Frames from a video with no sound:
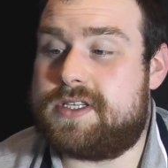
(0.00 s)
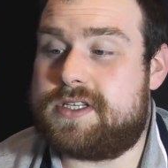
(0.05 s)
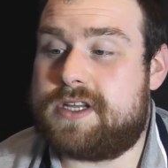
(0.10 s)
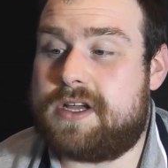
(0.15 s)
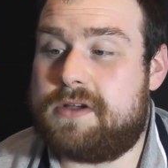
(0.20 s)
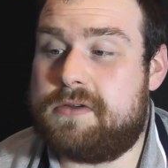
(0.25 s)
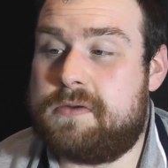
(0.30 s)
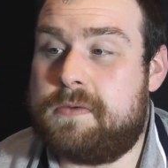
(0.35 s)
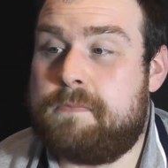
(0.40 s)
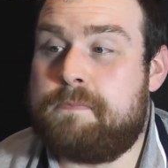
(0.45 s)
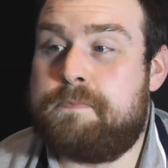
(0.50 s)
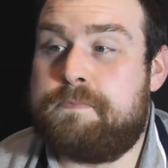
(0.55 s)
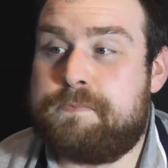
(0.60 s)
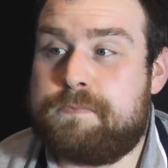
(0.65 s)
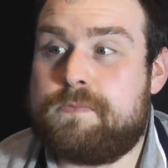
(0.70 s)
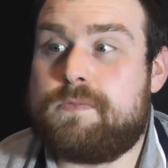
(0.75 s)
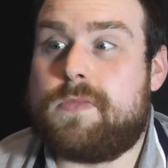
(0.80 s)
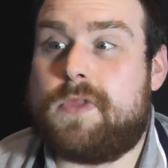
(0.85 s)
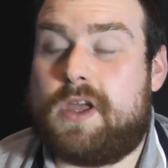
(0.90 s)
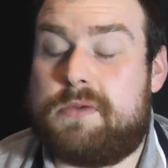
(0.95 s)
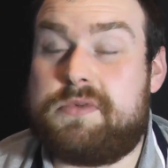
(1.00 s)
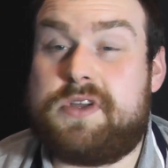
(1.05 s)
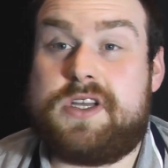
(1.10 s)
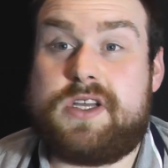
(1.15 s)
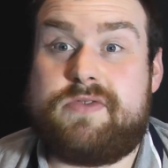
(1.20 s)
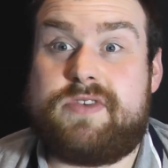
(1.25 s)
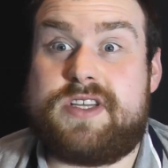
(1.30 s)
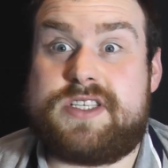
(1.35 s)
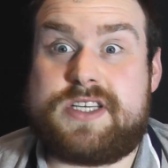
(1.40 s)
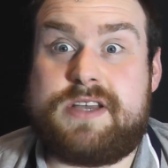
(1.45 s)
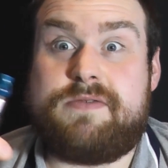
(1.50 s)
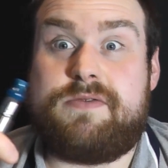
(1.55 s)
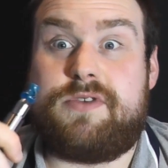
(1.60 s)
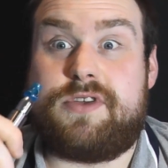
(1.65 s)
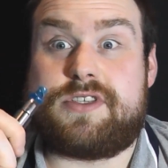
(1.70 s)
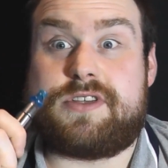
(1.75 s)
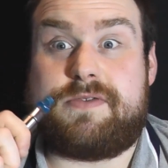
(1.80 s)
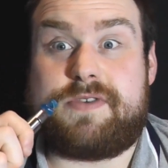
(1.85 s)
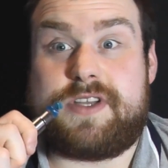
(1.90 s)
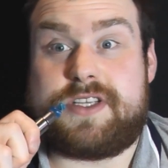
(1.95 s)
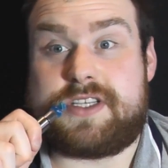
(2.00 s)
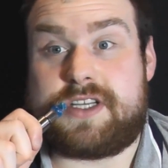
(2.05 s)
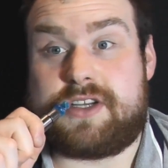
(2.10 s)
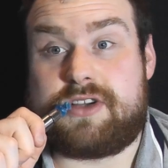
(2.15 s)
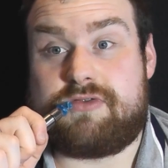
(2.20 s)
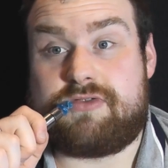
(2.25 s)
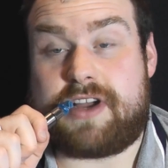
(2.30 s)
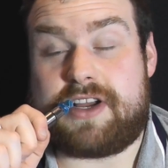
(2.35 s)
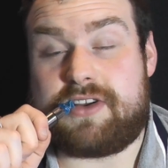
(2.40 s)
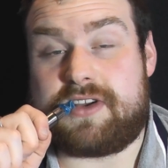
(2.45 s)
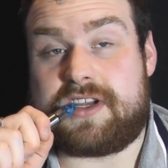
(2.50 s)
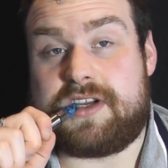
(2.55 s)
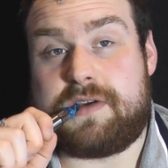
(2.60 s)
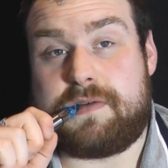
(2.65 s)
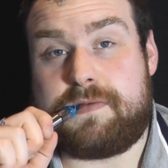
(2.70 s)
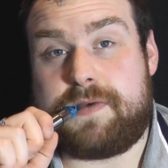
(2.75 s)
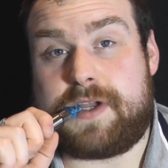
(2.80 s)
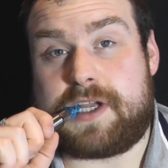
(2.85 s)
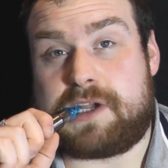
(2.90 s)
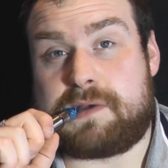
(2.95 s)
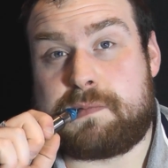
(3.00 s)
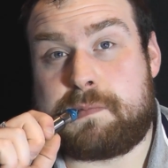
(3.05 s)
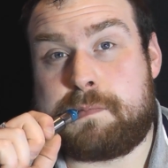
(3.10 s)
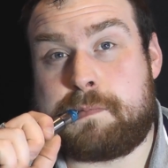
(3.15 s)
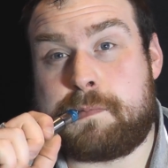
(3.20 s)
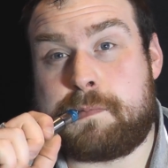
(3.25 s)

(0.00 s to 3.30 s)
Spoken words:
So I'm going to give it a 10 for looks. I think it's a great looking little thing.